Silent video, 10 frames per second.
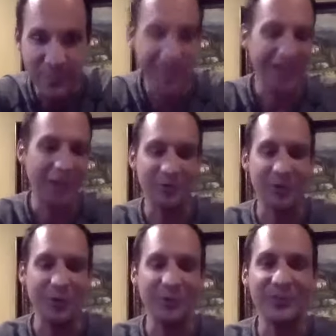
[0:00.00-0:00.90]
I was
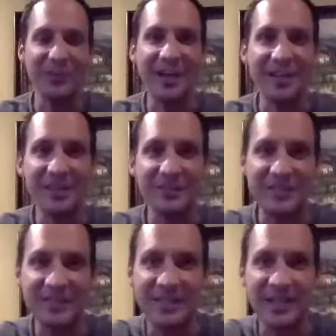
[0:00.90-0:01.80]
always the guy that they
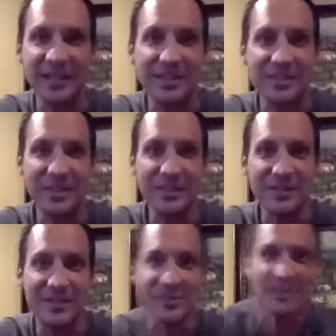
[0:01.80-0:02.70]
said, "Hey, can somebody give a
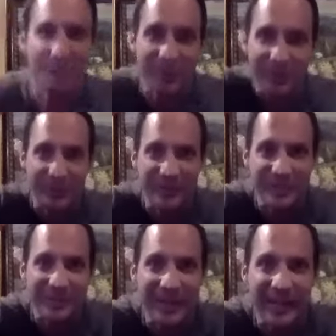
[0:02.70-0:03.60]
testimonial?" I'd raise
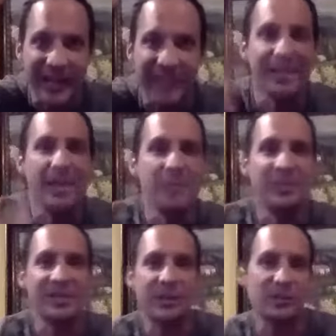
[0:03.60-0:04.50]
my hand
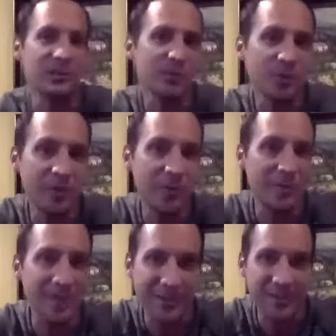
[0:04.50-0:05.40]
because I was told by one of
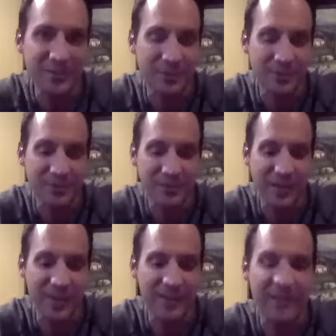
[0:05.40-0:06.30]
my mentors
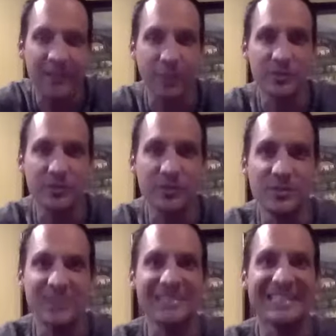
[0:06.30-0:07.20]
that in order to
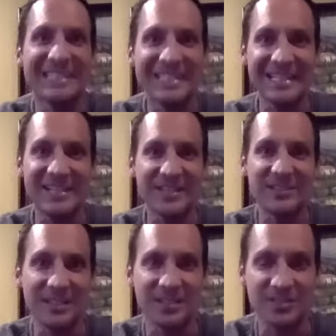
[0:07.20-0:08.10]
succeed in this
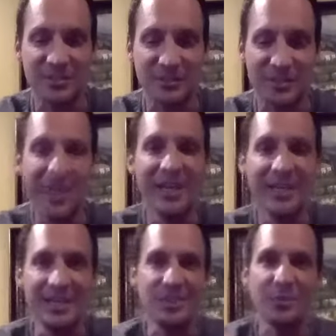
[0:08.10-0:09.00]
industry
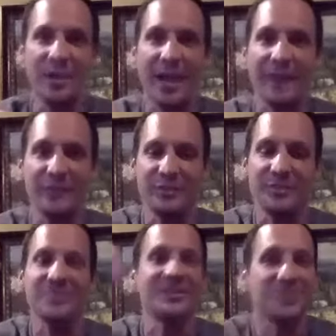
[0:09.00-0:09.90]
is you have to
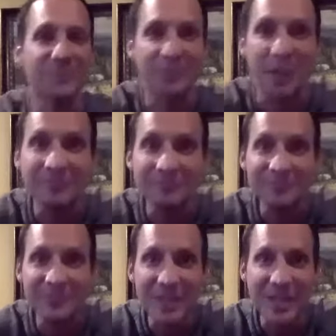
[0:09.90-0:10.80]
sit at the front
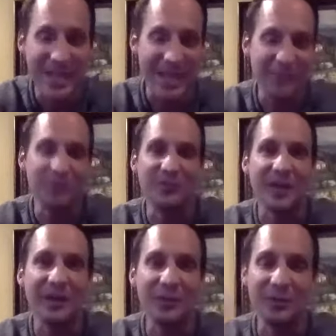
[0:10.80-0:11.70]
and you've got to